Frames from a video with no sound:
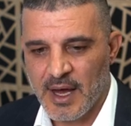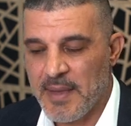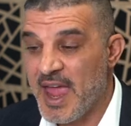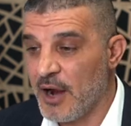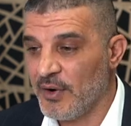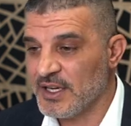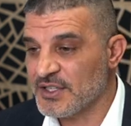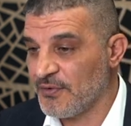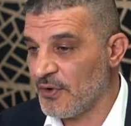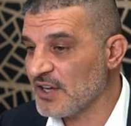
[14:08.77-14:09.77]
areas
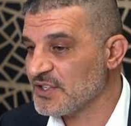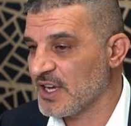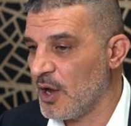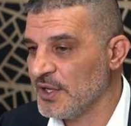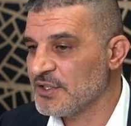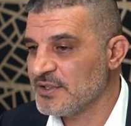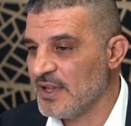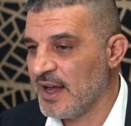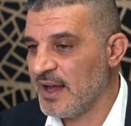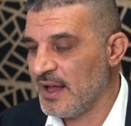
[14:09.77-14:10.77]
for us to go
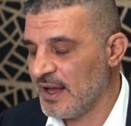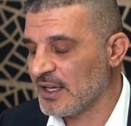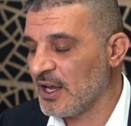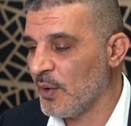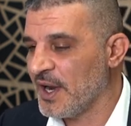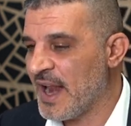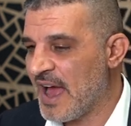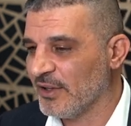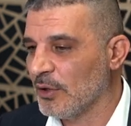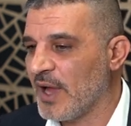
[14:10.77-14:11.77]
in and have
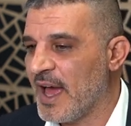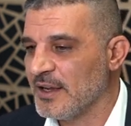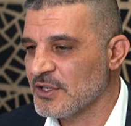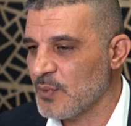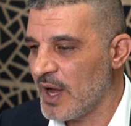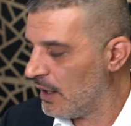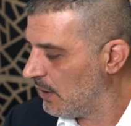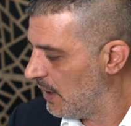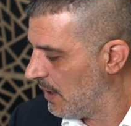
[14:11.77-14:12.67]
a look at as well.